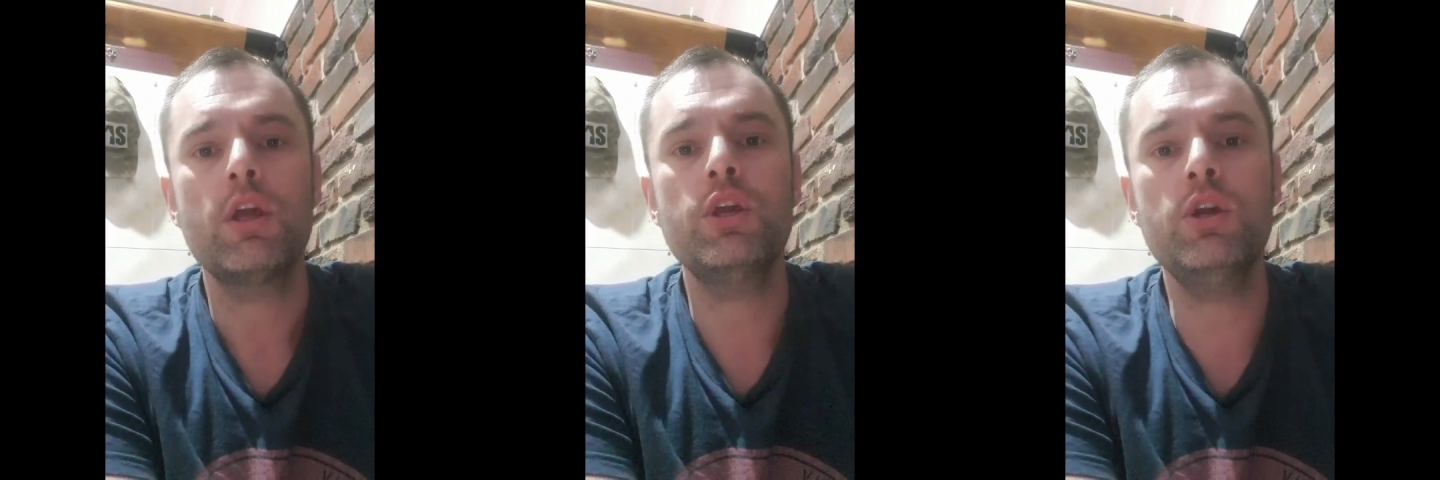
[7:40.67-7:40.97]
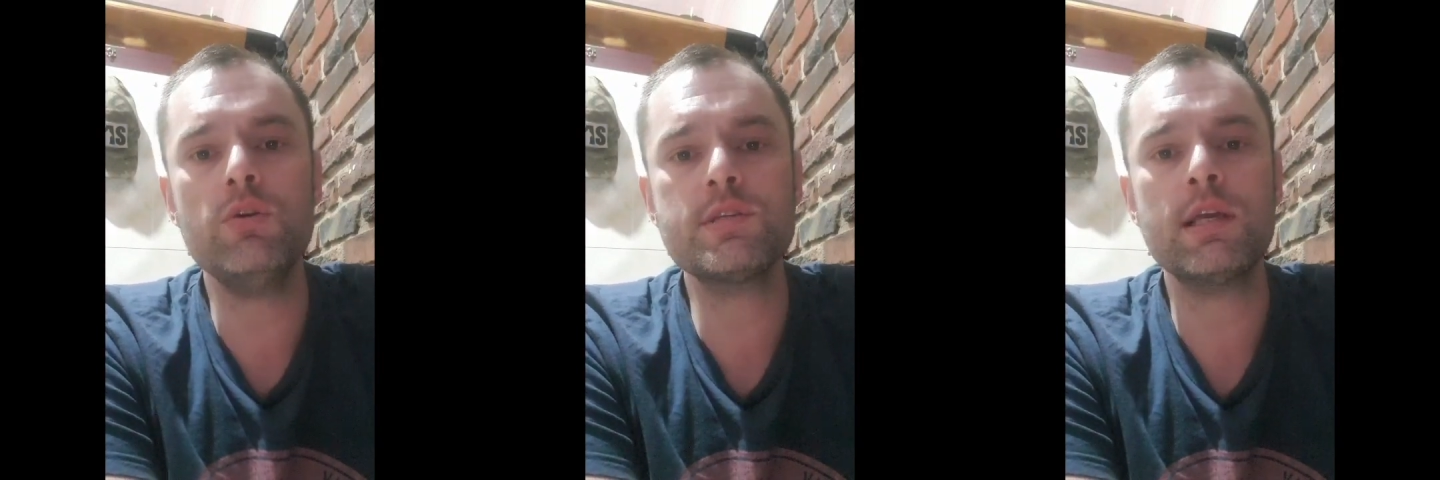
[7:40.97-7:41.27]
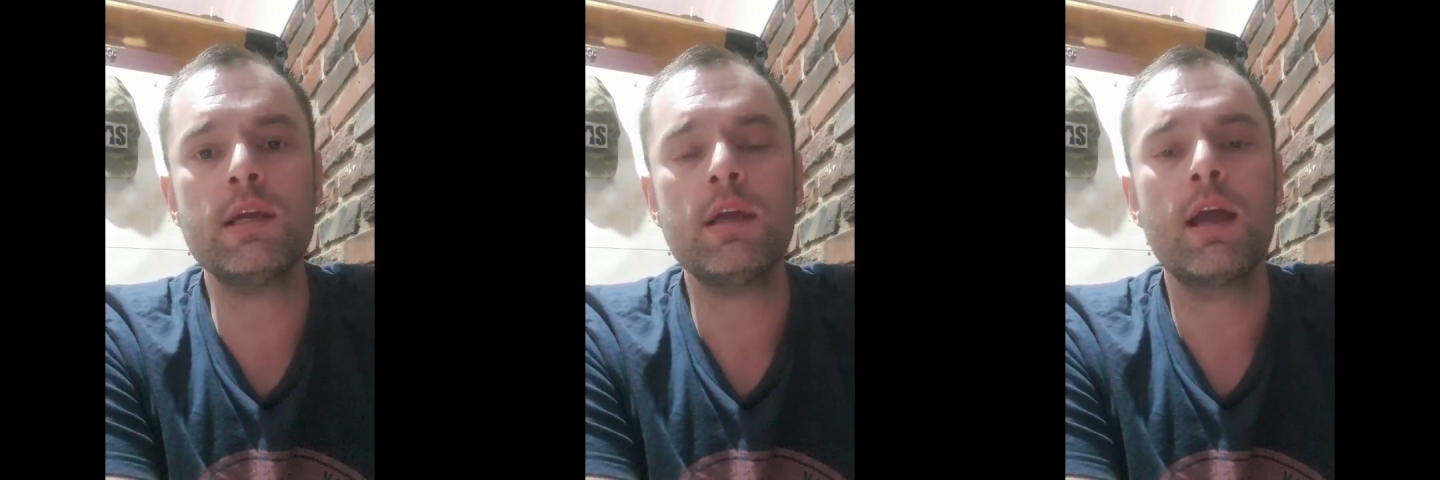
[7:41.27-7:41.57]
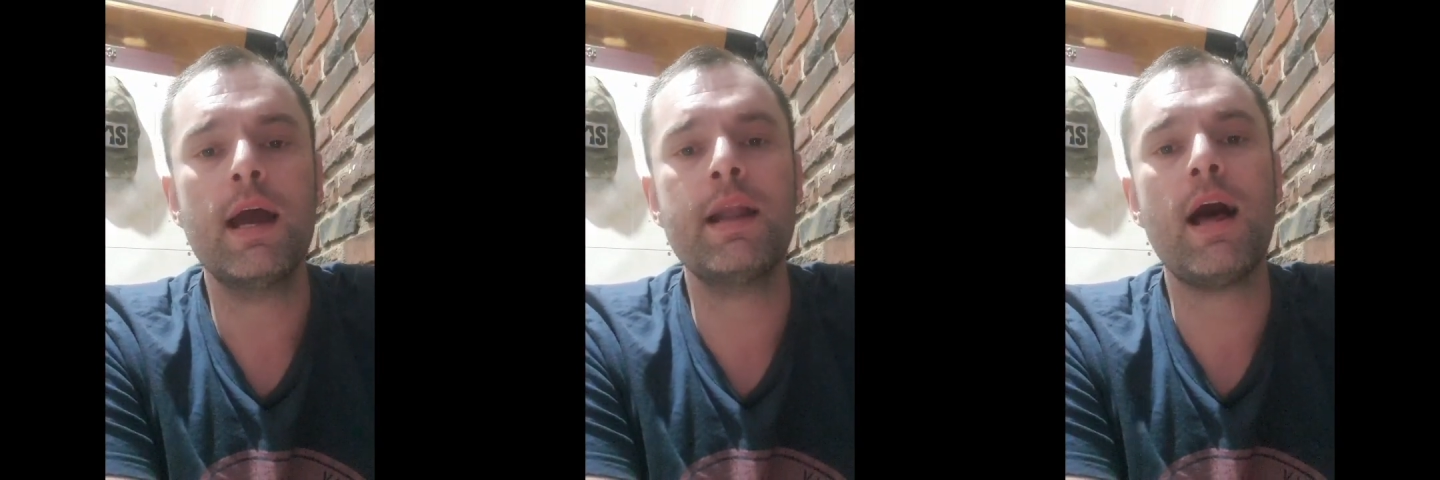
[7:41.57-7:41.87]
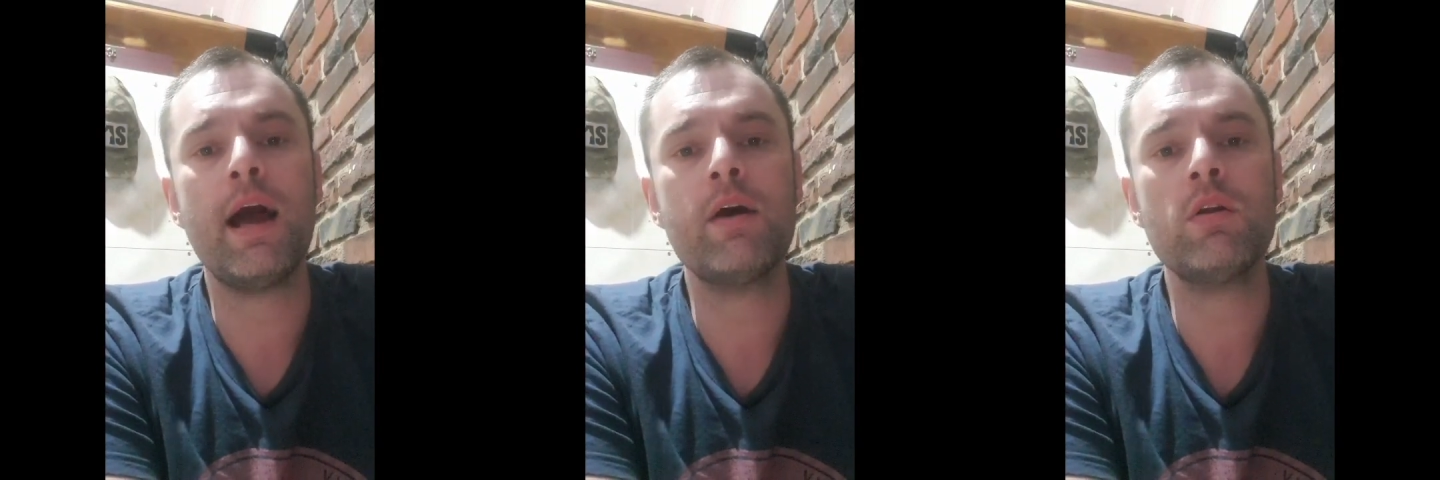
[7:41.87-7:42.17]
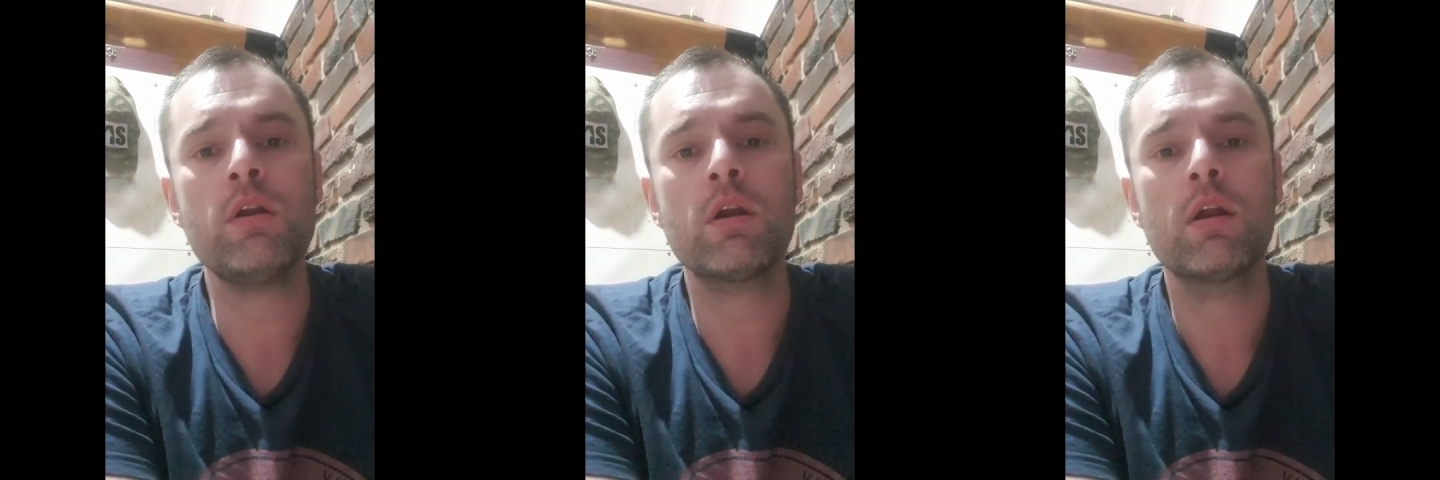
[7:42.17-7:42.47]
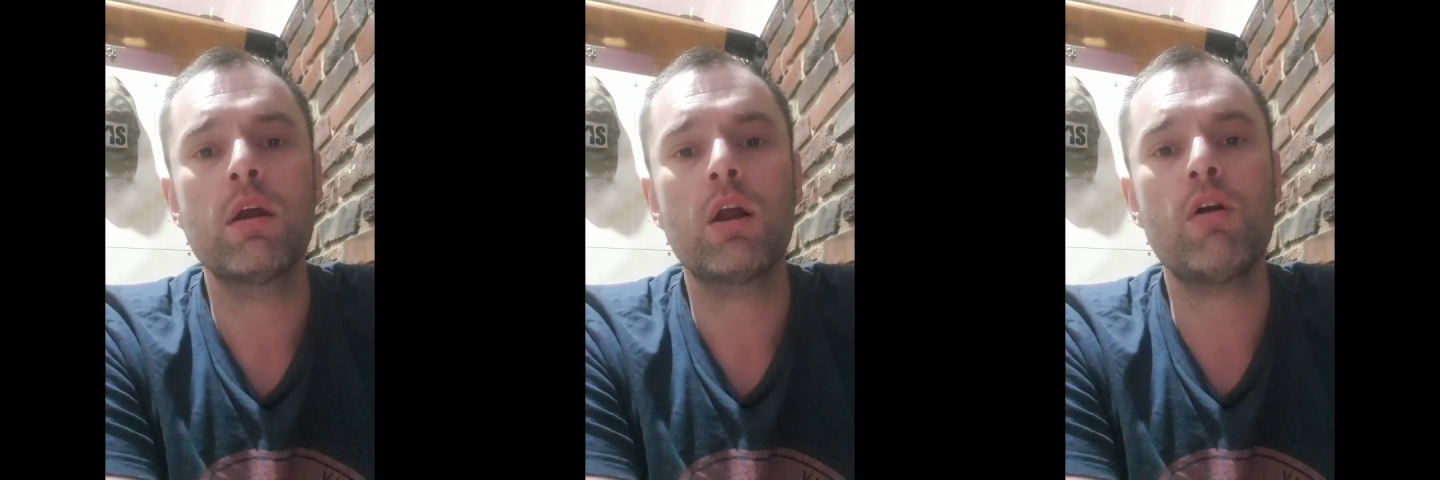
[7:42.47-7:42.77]
using an ion,
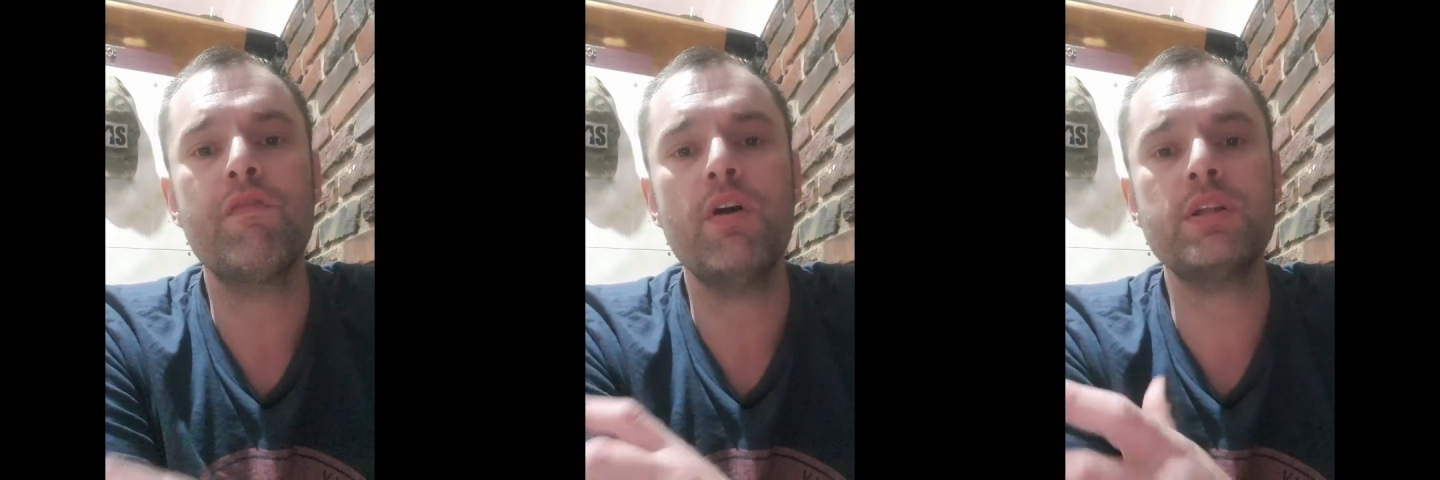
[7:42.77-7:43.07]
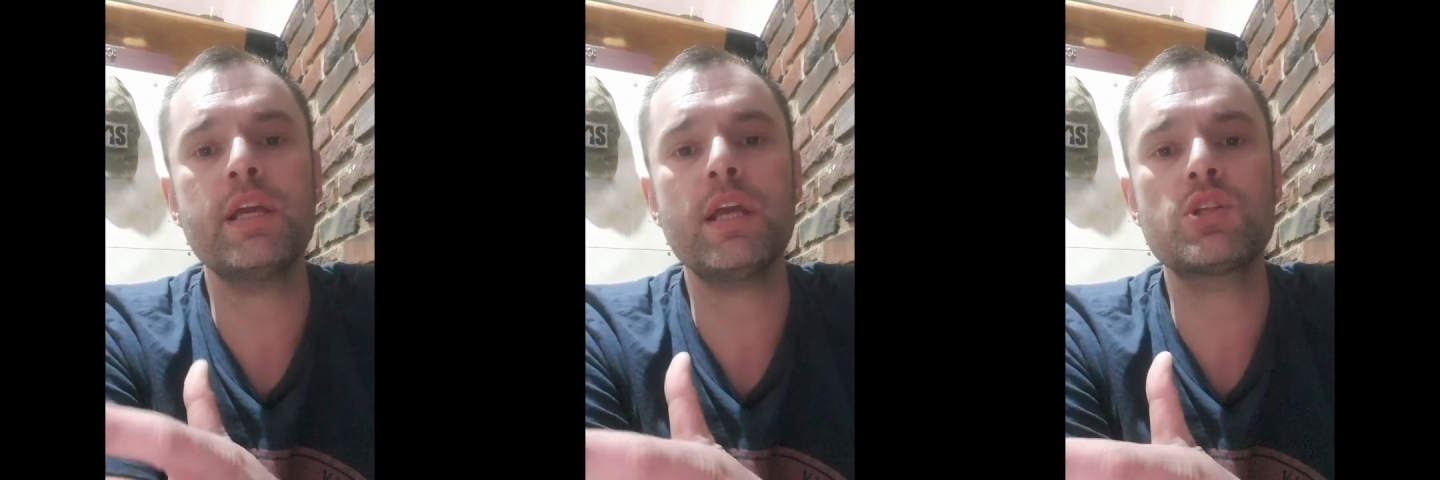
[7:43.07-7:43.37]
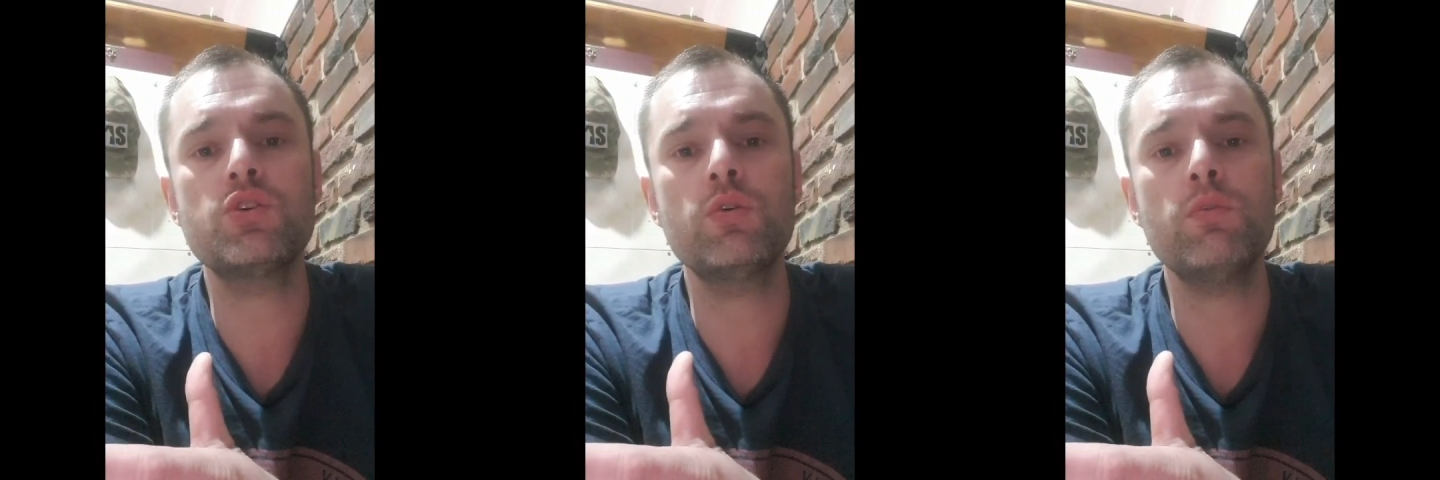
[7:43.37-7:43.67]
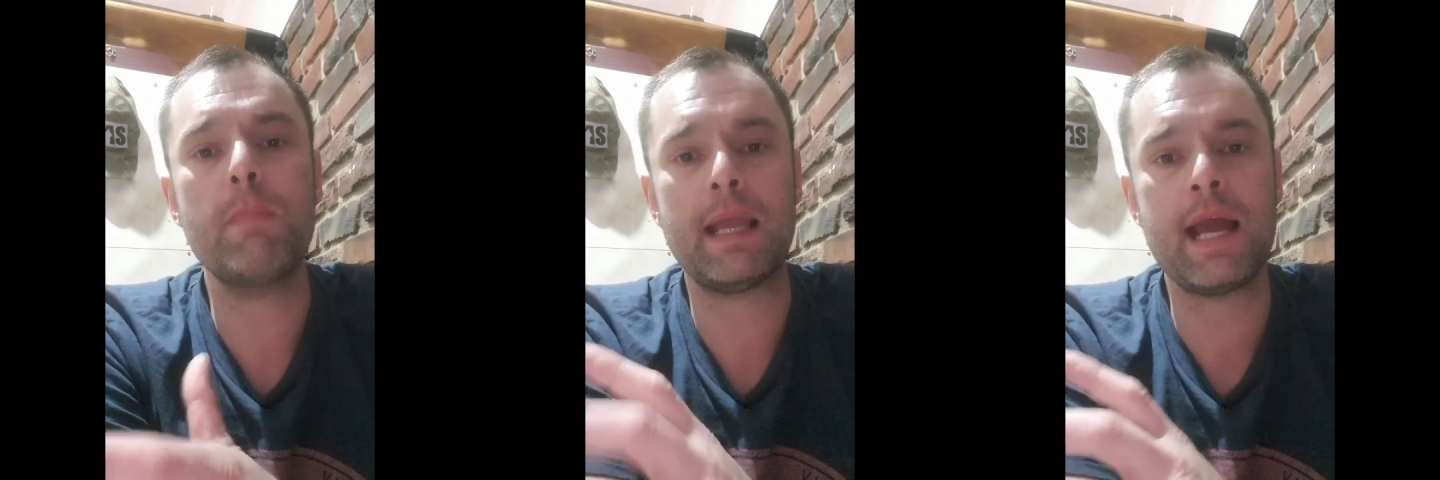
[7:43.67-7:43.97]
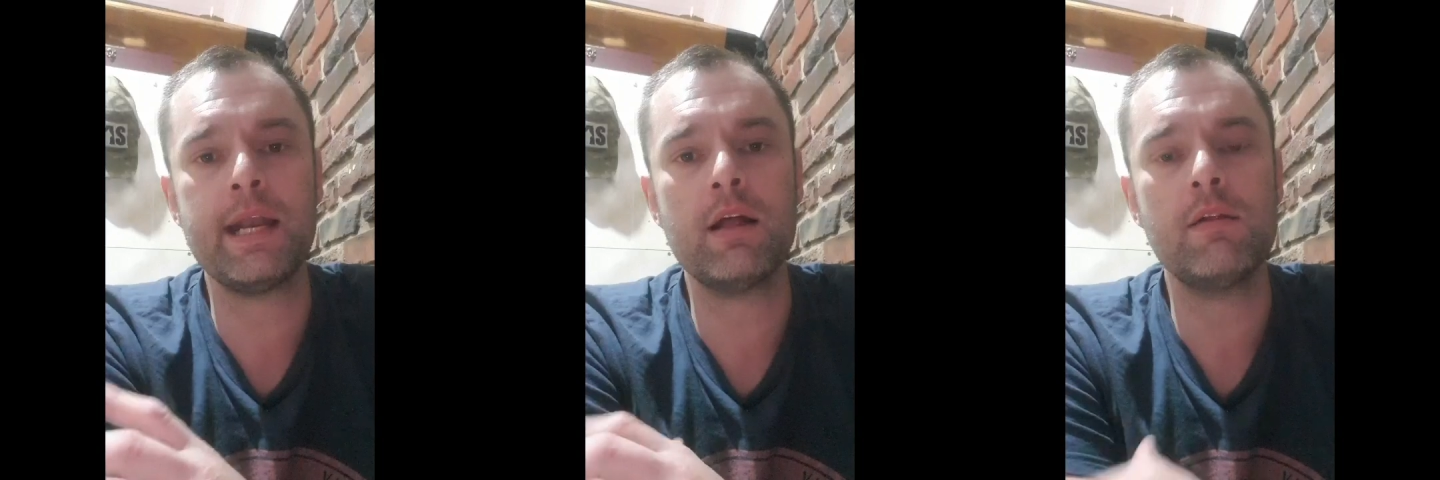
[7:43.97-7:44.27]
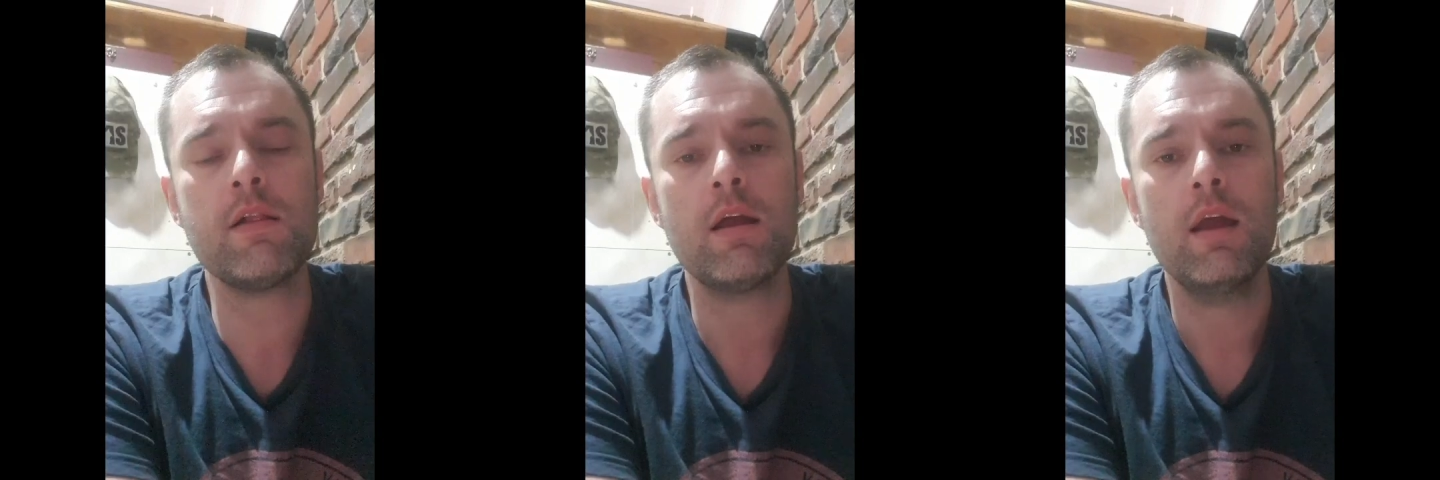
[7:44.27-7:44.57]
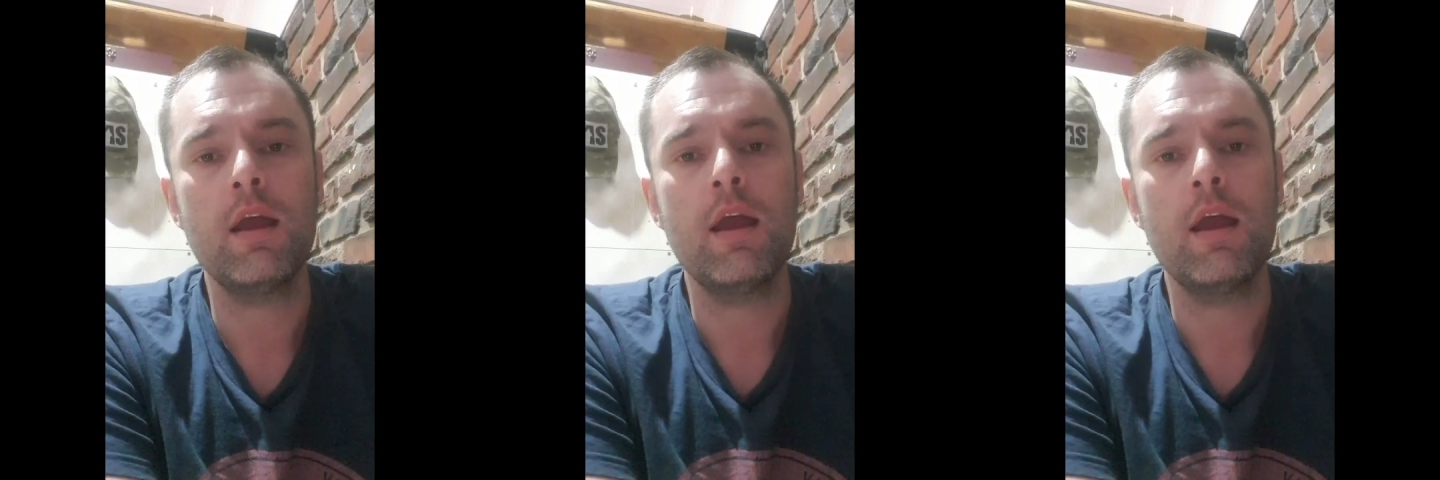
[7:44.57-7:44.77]
converting it to mechanical,